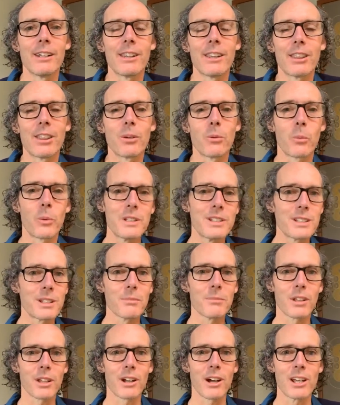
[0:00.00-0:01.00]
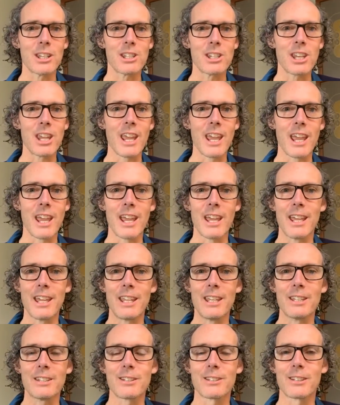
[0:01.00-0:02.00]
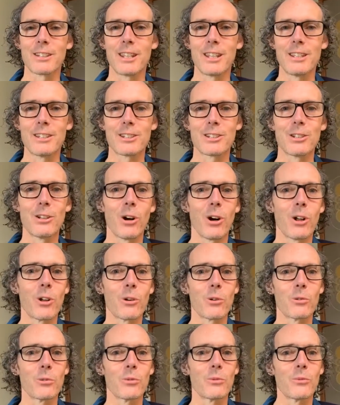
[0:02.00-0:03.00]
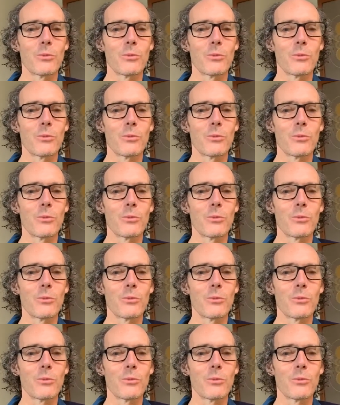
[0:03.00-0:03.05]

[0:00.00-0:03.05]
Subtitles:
the wisdom that I share is not